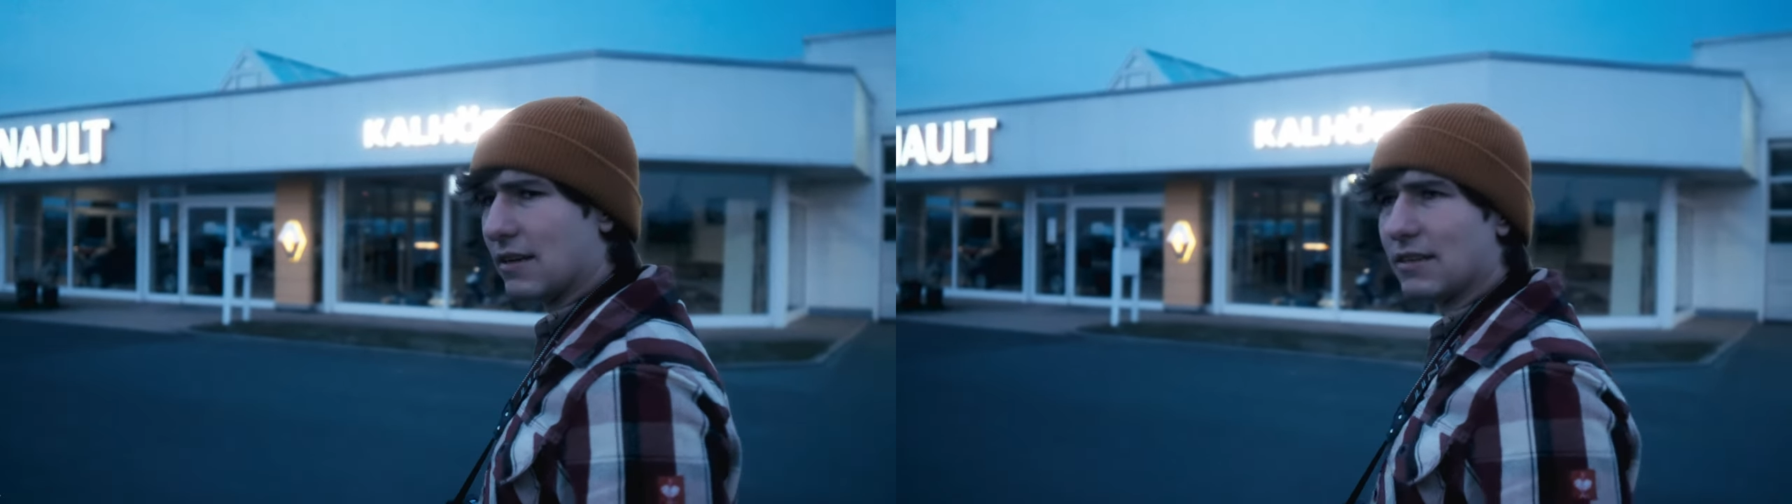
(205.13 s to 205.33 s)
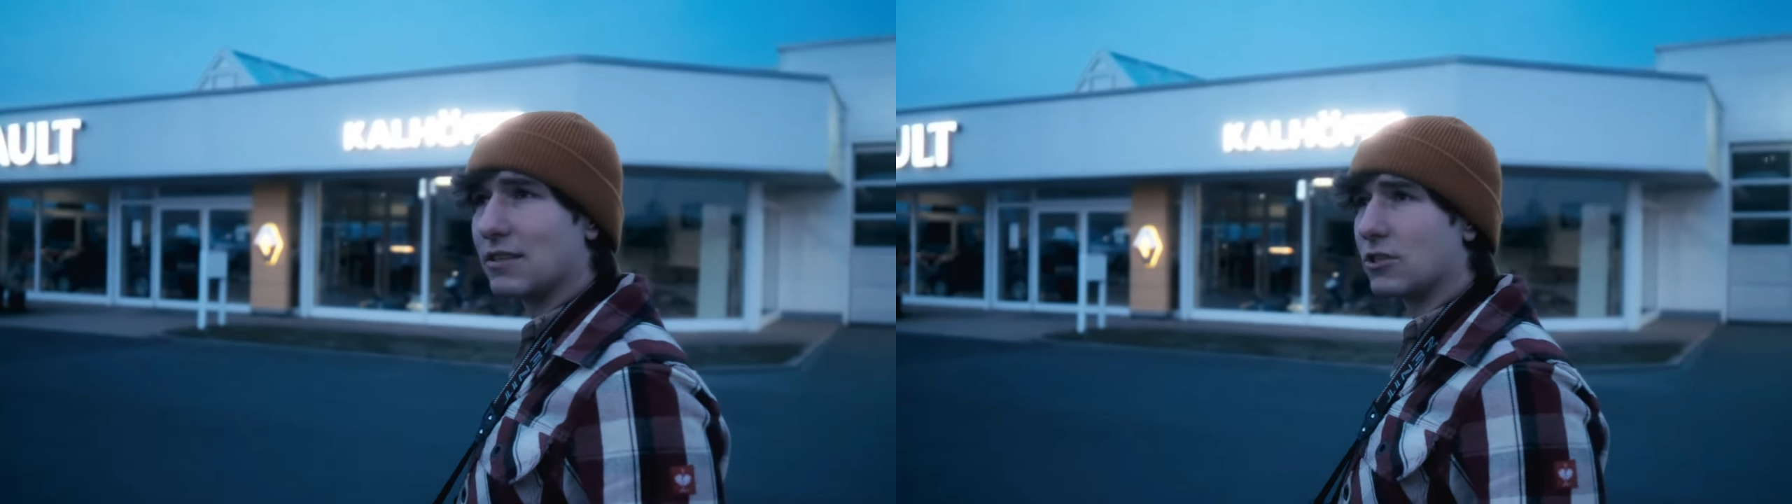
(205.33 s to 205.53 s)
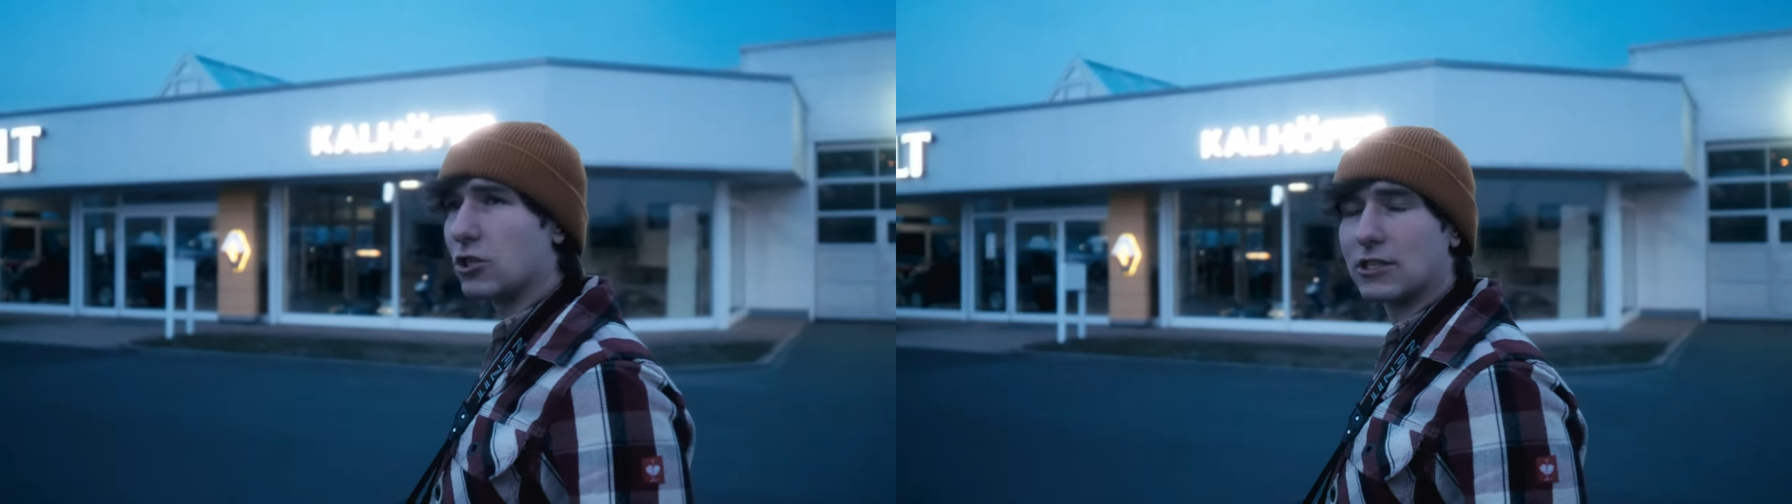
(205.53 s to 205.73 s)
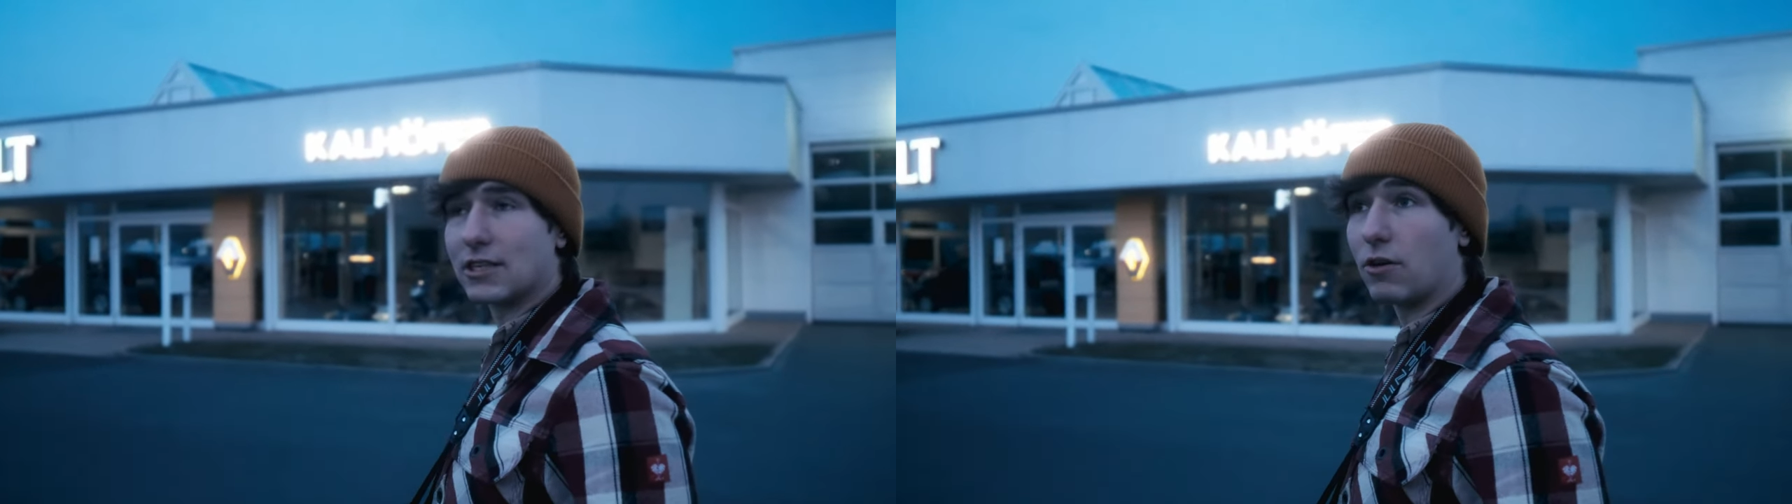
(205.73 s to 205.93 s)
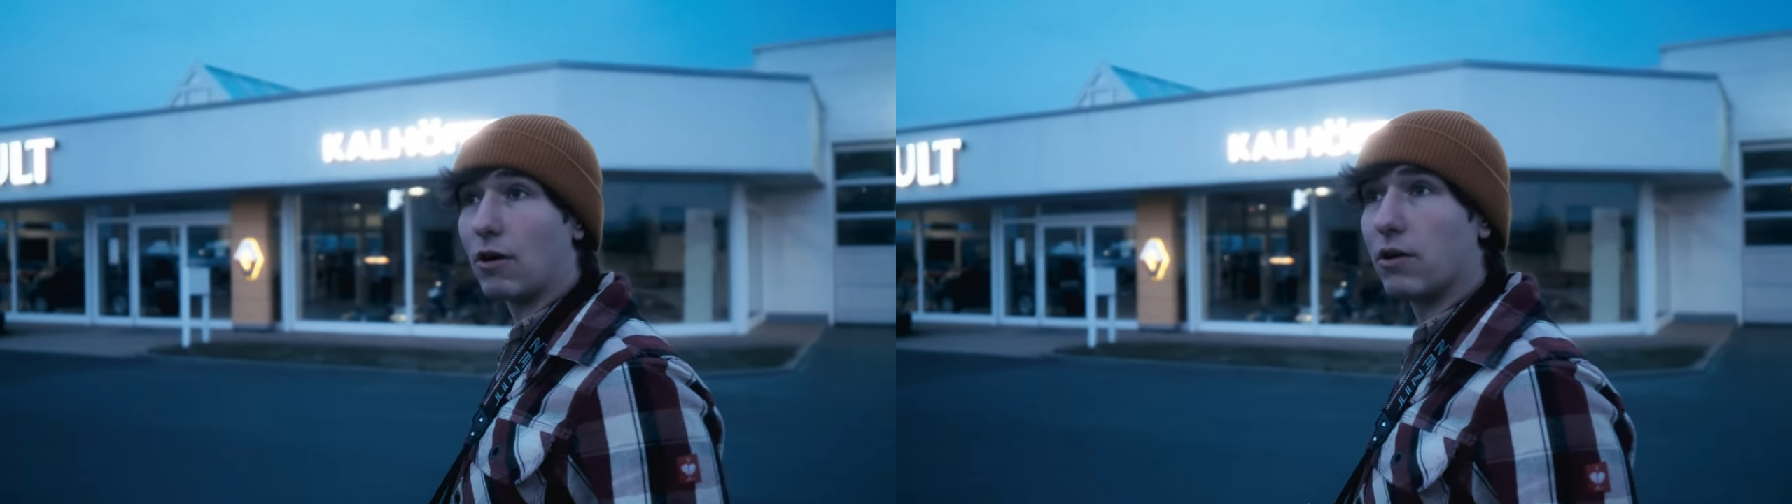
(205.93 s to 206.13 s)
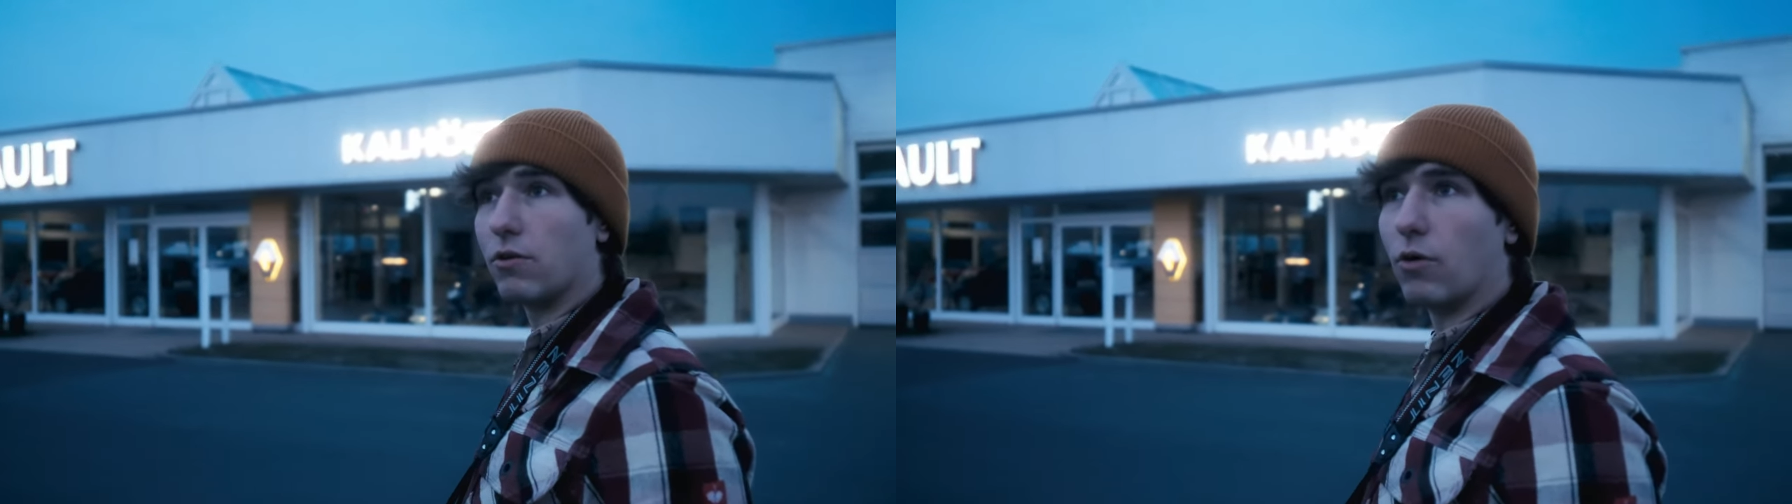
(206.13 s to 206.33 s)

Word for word: It's just how I...